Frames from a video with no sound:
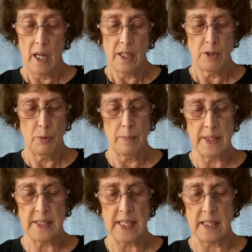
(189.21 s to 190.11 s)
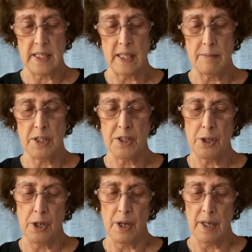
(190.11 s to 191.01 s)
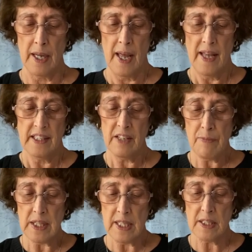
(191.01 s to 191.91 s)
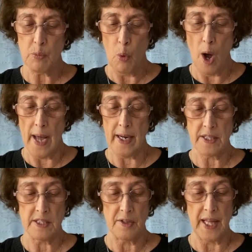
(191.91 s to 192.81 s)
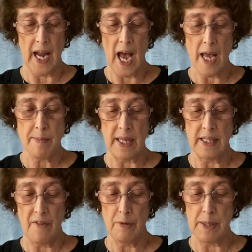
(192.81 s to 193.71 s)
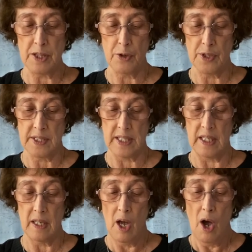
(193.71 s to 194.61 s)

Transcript: The woman said to him, Sir, Give me this water so that I may never be thirsty